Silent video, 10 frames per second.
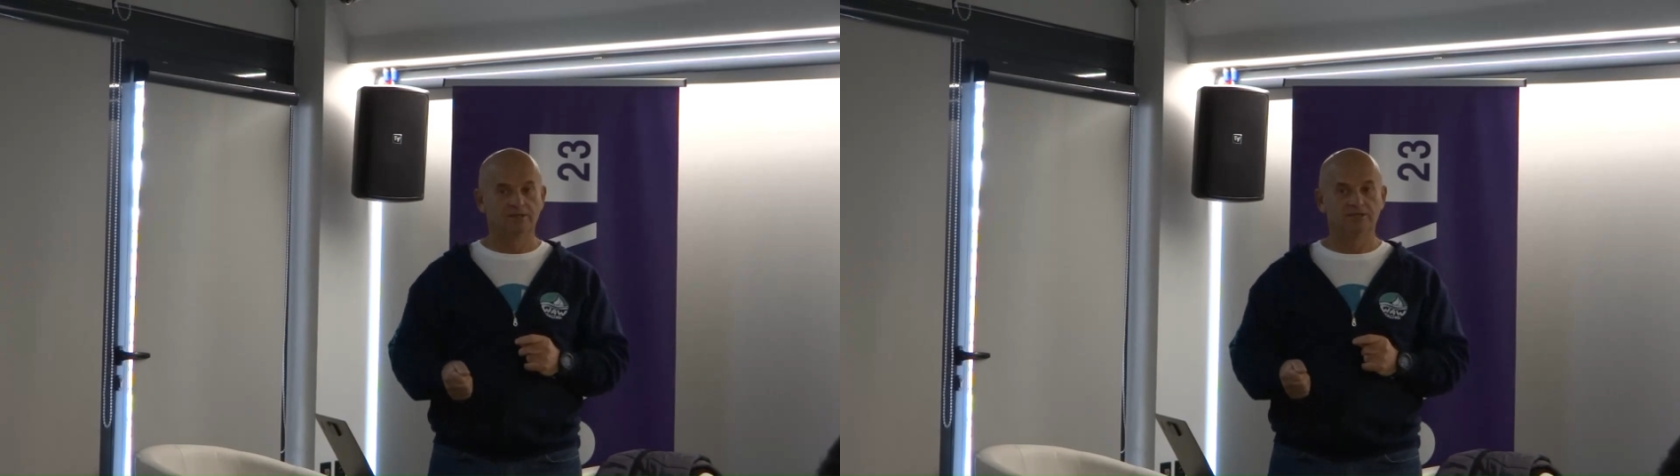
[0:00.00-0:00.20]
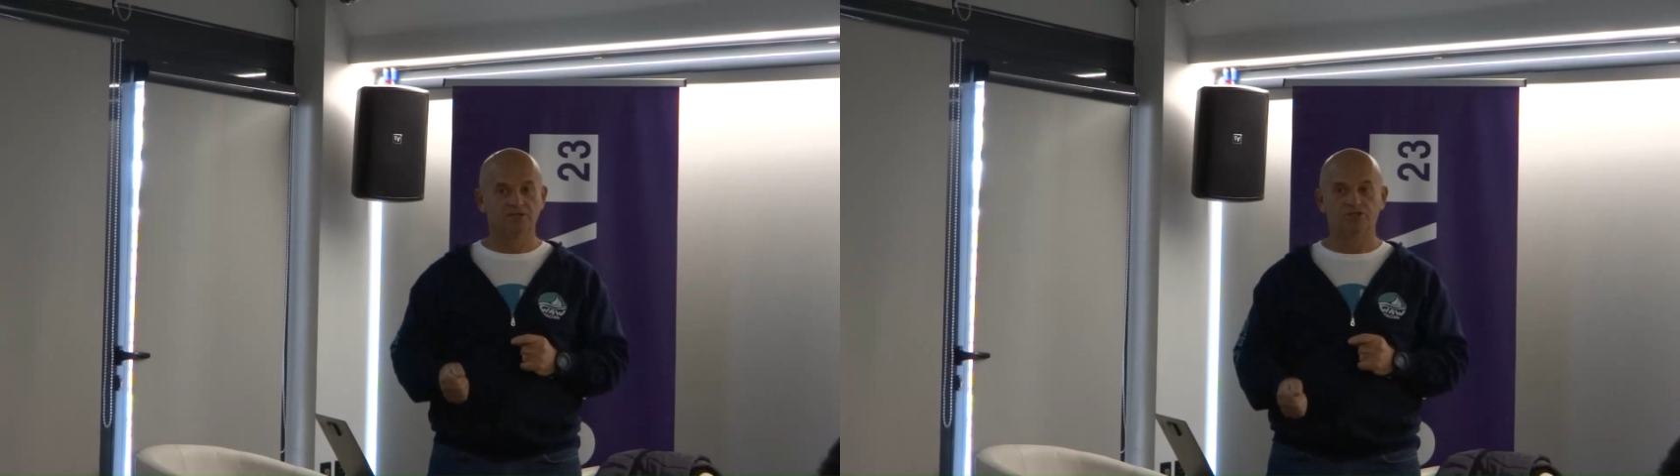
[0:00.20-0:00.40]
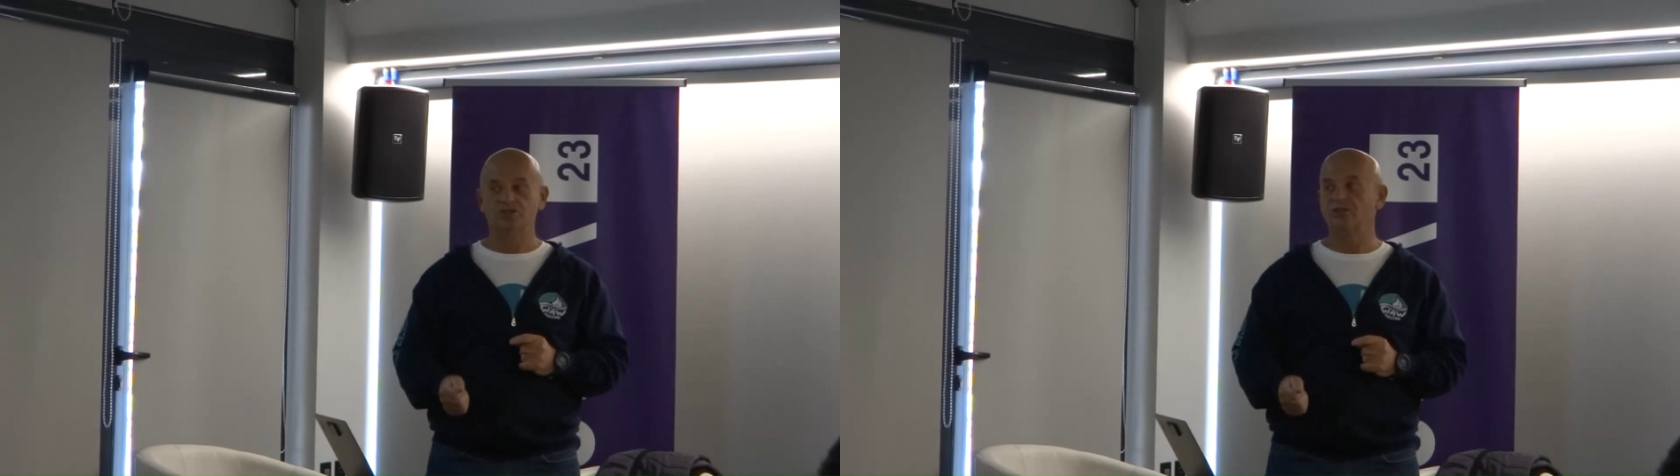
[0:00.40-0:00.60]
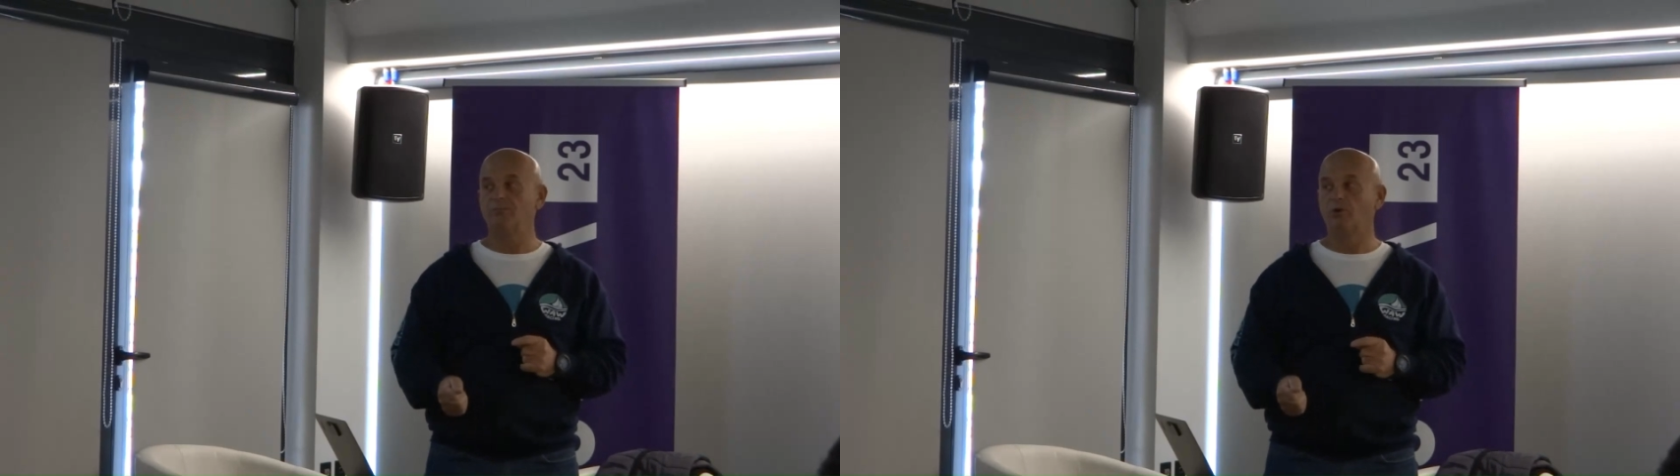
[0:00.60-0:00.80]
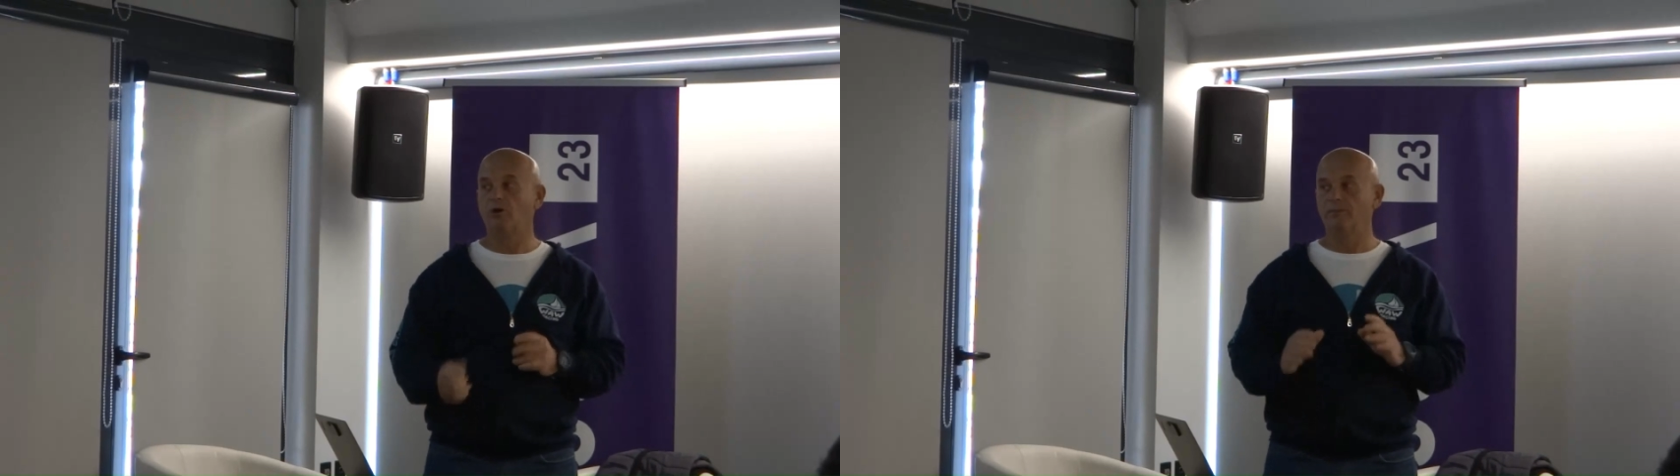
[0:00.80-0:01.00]
this is the
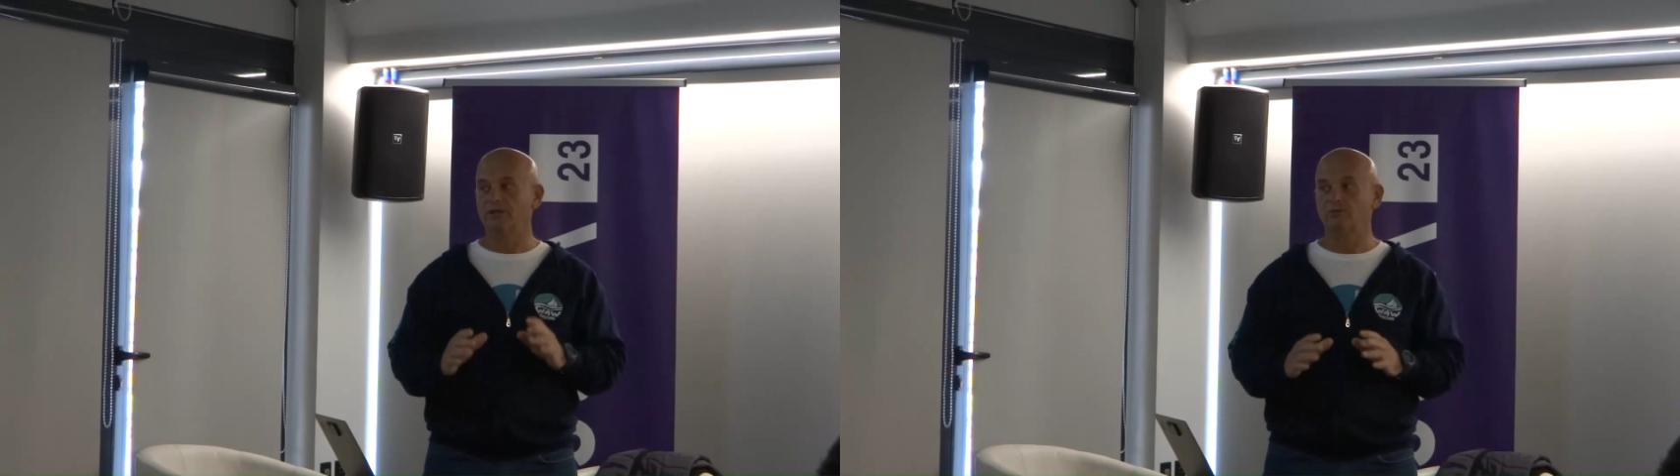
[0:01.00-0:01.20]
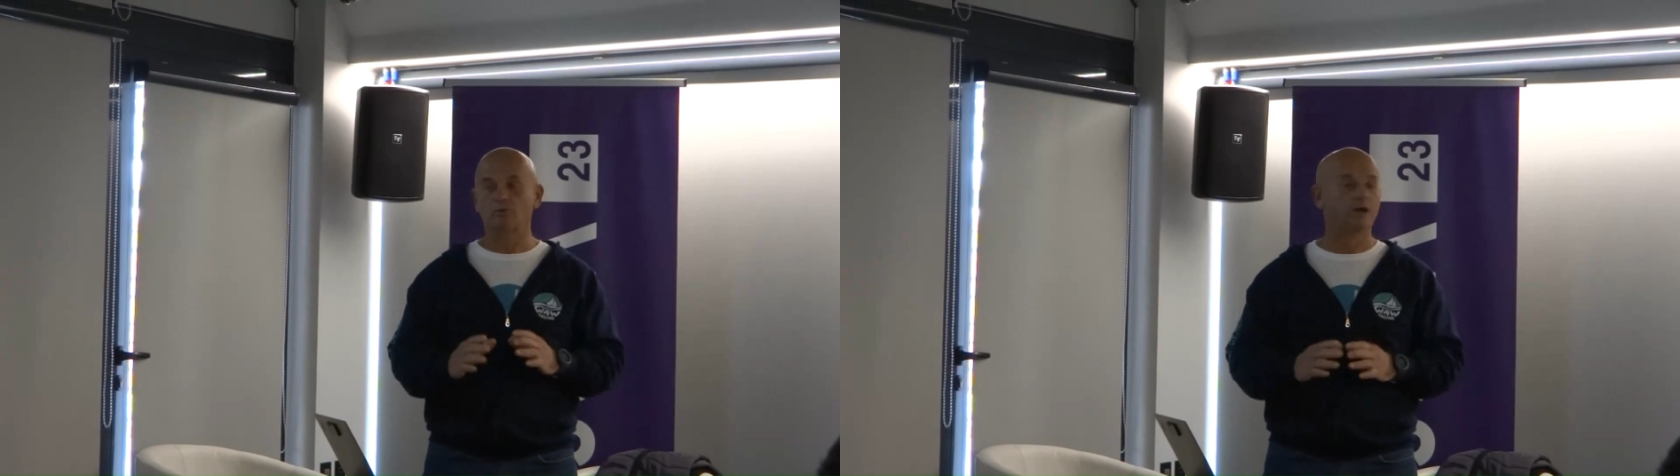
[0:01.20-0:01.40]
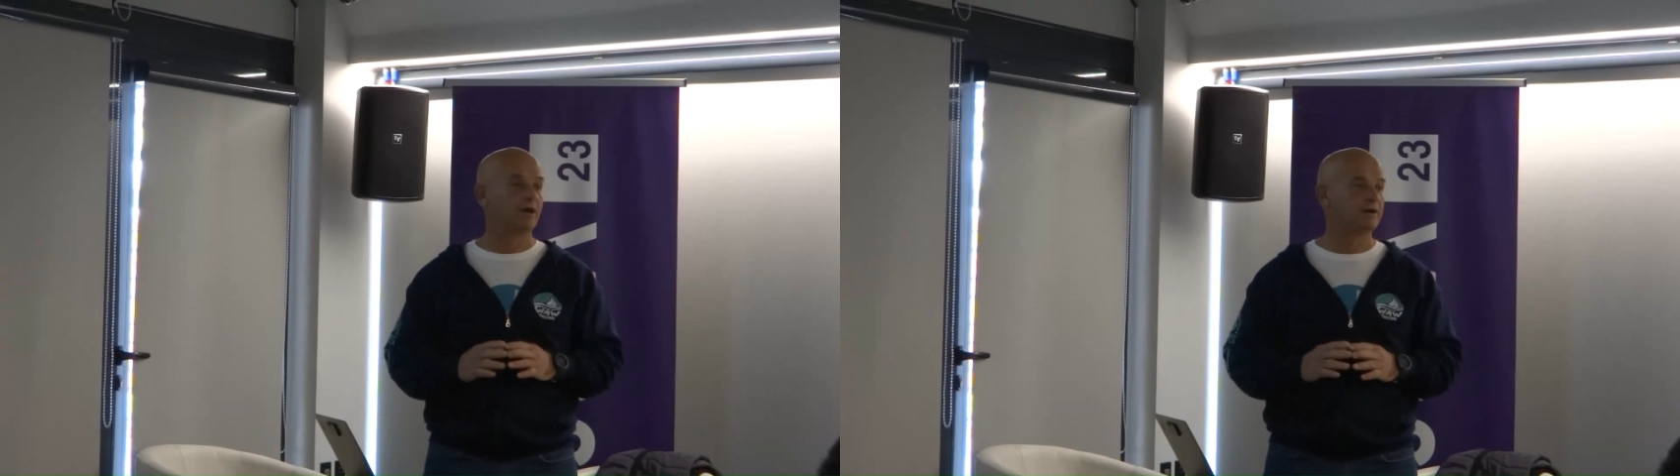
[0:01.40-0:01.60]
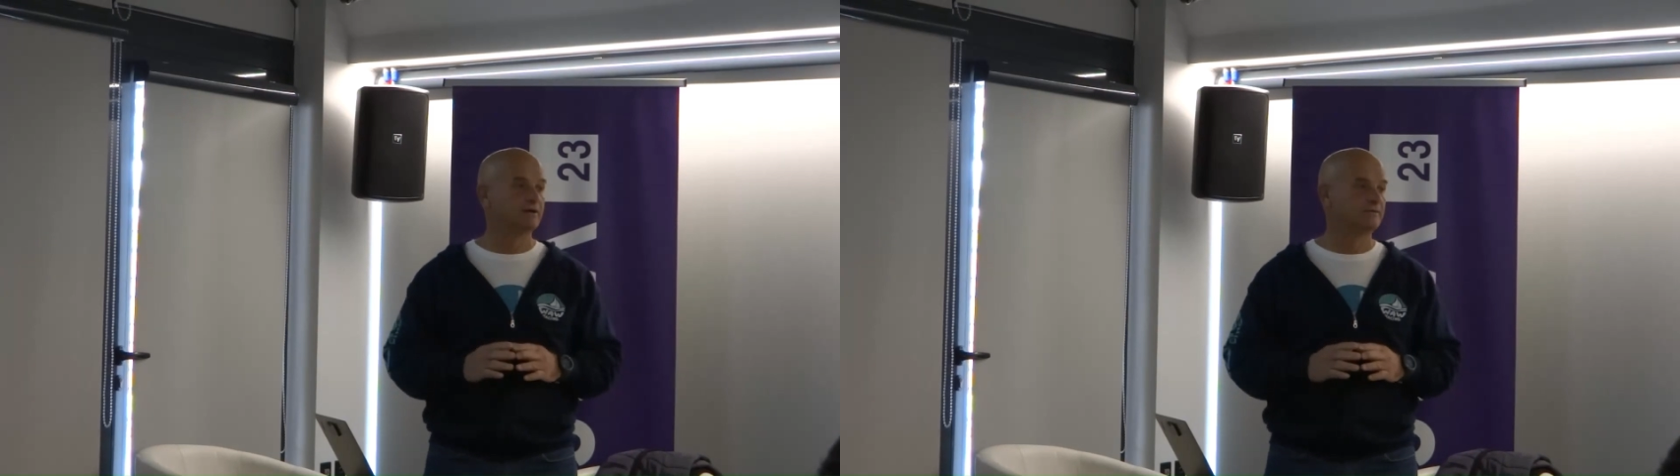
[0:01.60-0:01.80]
moment where